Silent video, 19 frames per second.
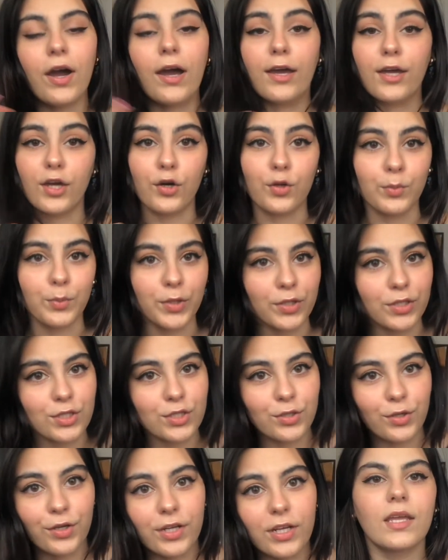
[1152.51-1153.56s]
I hope you
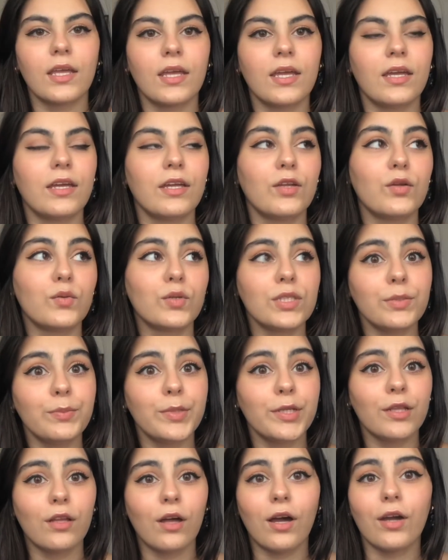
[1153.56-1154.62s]
enjoyed it. It was a bit
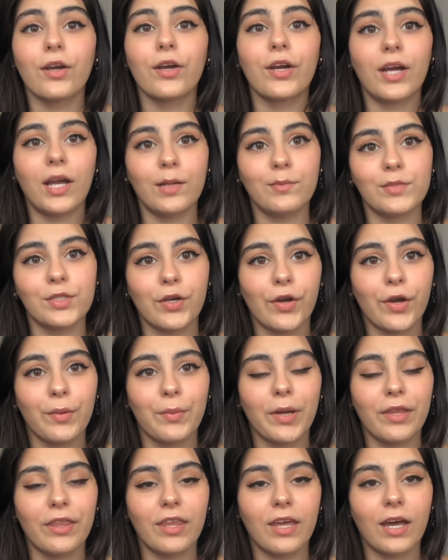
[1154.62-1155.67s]
longer, I'm sorry
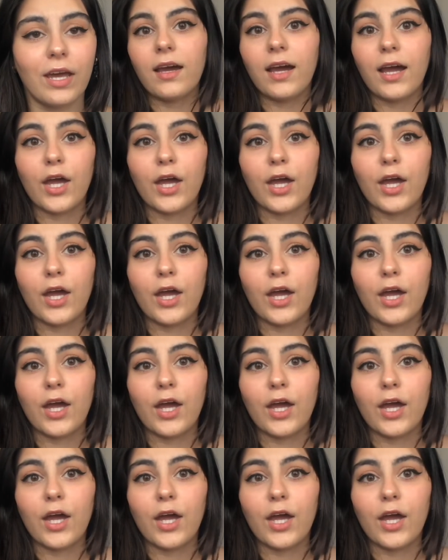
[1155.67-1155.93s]
about that.